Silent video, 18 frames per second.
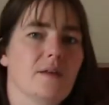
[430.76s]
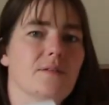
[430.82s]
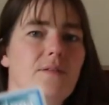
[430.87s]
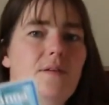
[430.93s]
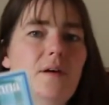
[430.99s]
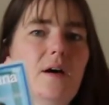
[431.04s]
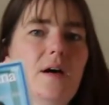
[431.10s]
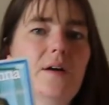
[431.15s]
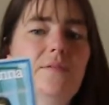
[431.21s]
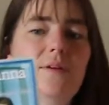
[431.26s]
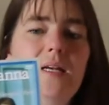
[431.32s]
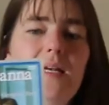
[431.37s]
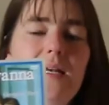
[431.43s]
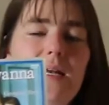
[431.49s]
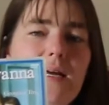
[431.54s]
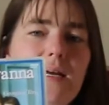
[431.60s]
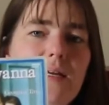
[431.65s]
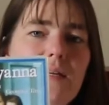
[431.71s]
So I really
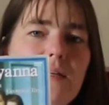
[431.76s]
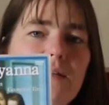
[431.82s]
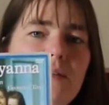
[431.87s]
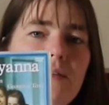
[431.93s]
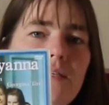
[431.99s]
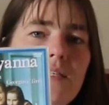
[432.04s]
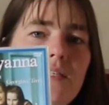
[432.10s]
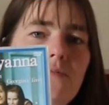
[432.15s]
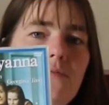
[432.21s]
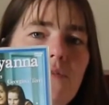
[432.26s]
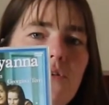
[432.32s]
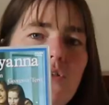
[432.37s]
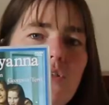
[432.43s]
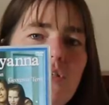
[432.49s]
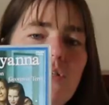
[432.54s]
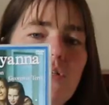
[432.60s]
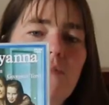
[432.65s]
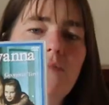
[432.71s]
like this
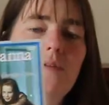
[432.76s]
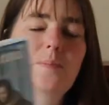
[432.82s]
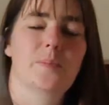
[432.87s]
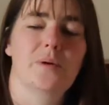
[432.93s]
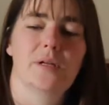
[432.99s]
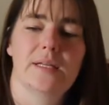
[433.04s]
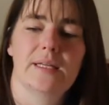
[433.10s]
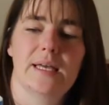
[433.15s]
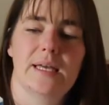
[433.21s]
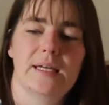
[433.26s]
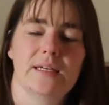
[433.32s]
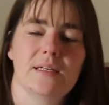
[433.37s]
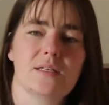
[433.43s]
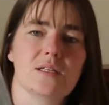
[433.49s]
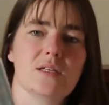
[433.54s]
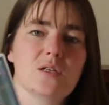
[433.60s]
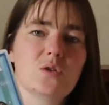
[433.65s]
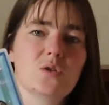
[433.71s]
version of the Pollyanna
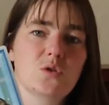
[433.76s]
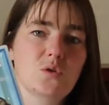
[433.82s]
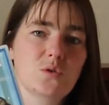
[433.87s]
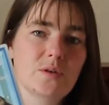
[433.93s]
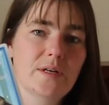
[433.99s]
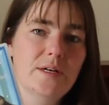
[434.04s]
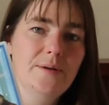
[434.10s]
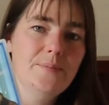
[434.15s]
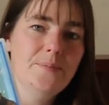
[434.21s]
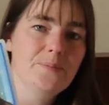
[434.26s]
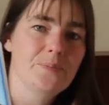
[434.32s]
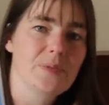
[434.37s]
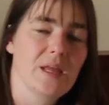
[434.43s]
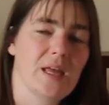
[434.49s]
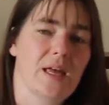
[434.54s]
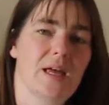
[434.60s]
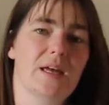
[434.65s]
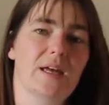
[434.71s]
story.
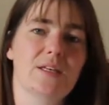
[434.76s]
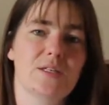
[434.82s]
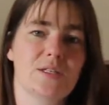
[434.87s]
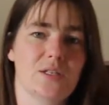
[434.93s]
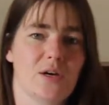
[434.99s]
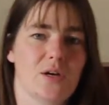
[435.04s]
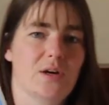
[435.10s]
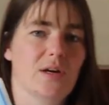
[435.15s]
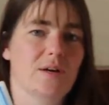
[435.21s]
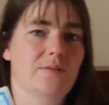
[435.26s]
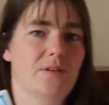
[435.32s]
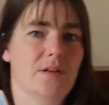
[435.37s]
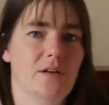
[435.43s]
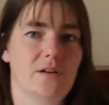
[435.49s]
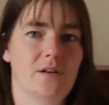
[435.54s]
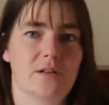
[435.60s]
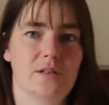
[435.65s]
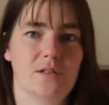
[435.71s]
So if you
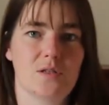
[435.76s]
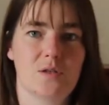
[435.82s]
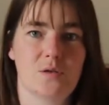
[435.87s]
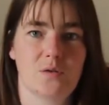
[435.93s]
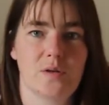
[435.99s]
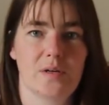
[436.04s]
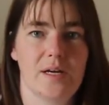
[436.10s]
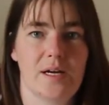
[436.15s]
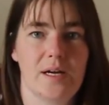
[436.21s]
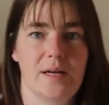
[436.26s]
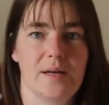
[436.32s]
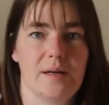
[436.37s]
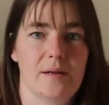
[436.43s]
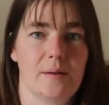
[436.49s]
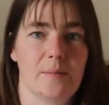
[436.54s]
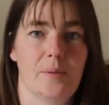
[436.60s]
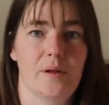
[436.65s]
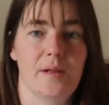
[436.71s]
don't know the story,
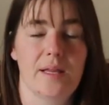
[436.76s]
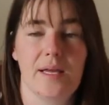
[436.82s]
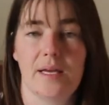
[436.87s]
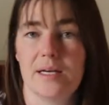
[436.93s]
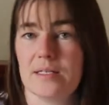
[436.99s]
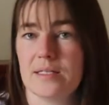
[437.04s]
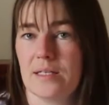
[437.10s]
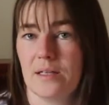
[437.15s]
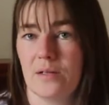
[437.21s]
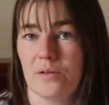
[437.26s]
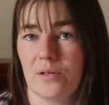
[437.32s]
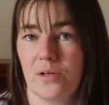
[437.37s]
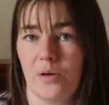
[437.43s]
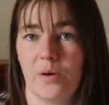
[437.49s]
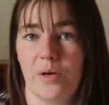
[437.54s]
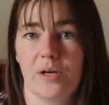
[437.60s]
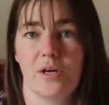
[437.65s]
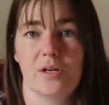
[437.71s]
Pollyanna's a little
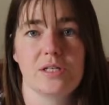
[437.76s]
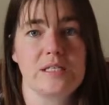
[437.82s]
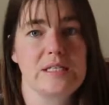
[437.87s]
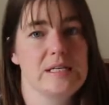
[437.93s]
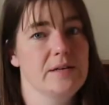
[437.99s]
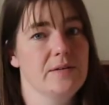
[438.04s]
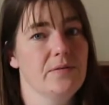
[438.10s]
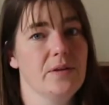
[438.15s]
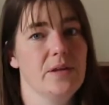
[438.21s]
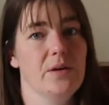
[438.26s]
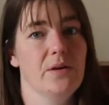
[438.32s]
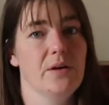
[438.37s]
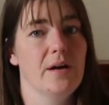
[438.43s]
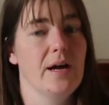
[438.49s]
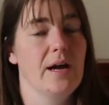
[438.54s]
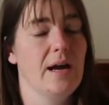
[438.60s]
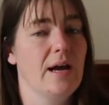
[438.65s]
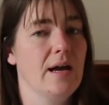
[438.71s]
girl who goes to live with
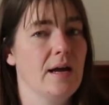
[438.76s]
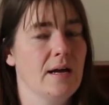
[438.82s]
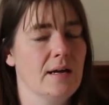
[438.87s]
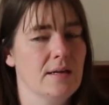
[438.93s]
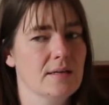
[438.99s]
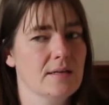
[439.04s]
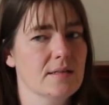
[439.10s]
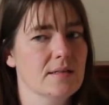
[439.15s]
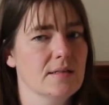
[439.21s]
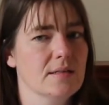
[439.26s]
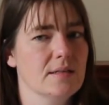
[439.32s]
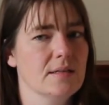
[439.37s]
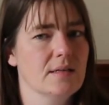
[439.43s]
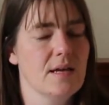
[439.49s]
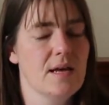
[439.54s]
her aunt,